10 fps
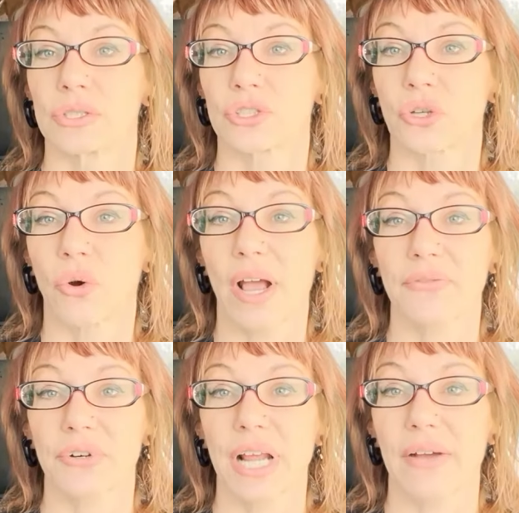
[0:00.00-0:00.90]
So
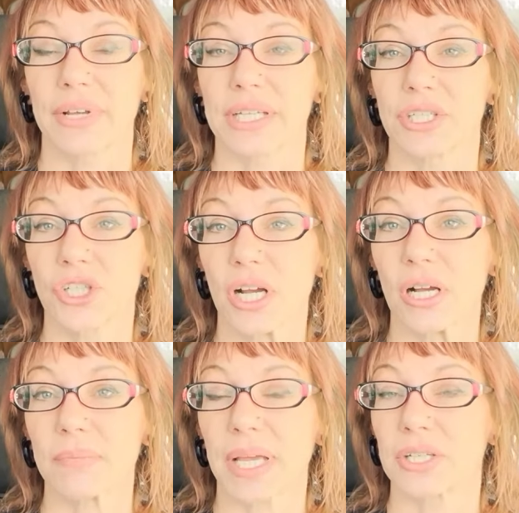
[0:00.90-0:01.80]
after having a
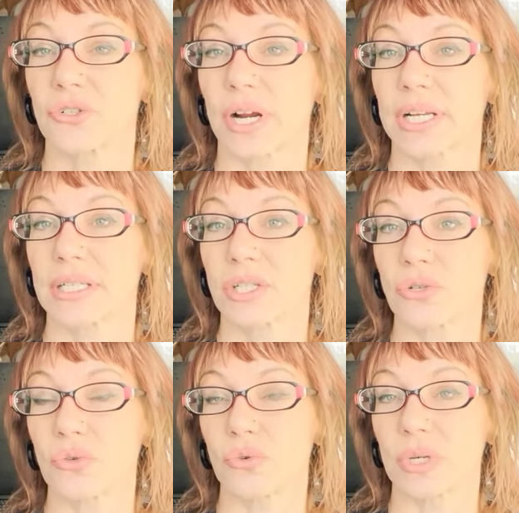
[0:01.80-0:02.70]
job and trying
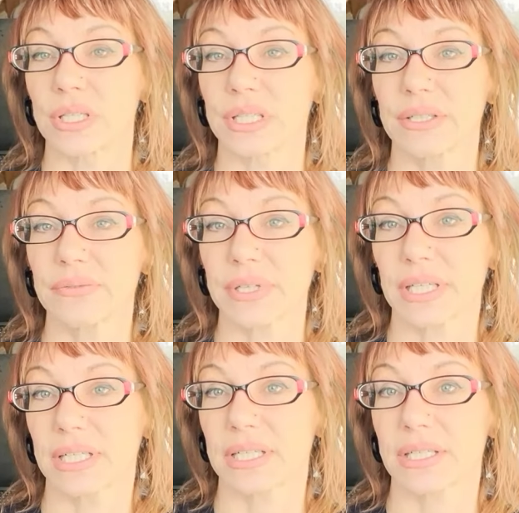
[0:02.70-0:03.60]
to live
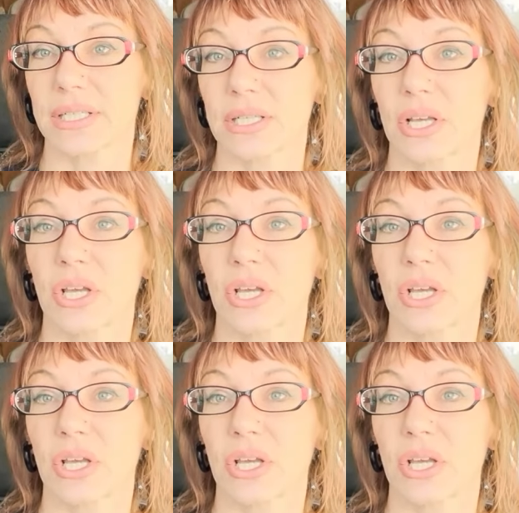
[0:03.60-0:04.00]
in it,